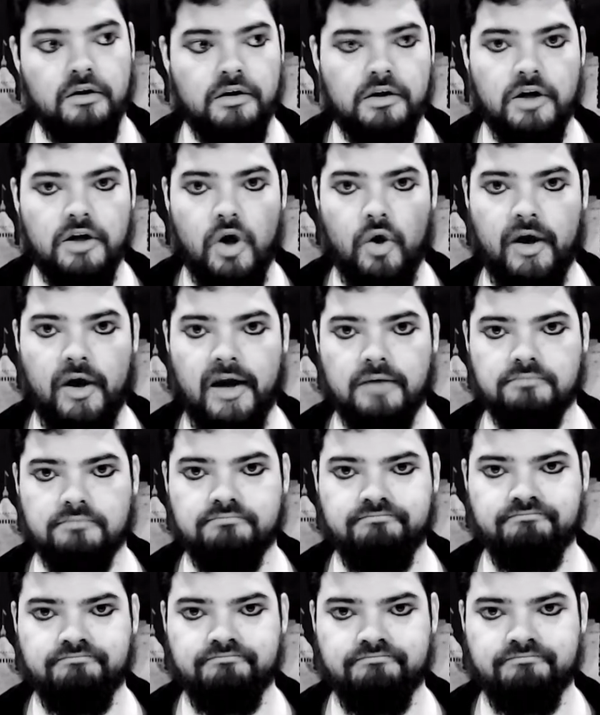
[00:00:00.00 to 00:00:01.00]
Okay,
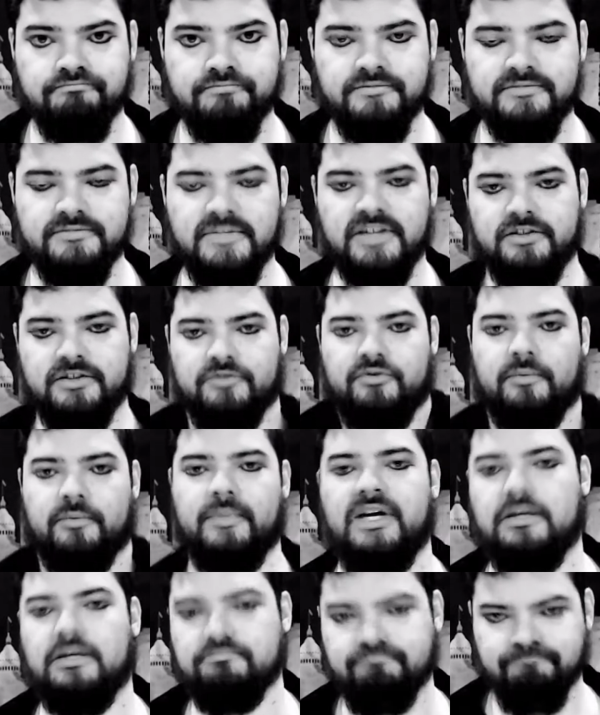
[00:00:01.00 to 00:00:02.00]
that's it from
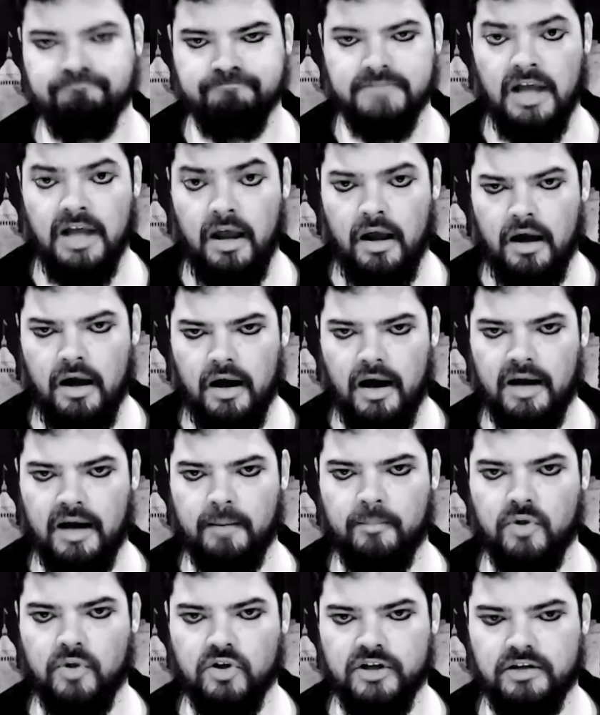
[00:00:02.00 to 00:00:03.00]
me. I
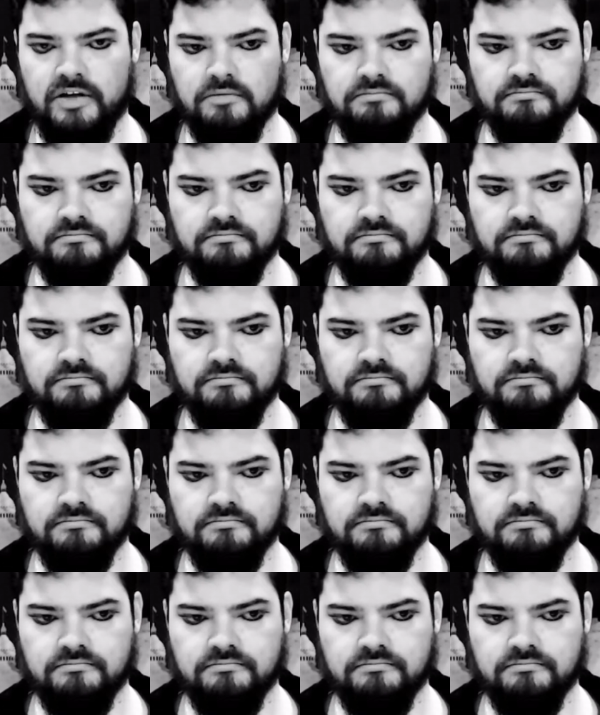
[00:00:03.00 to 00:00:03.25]
am Bully.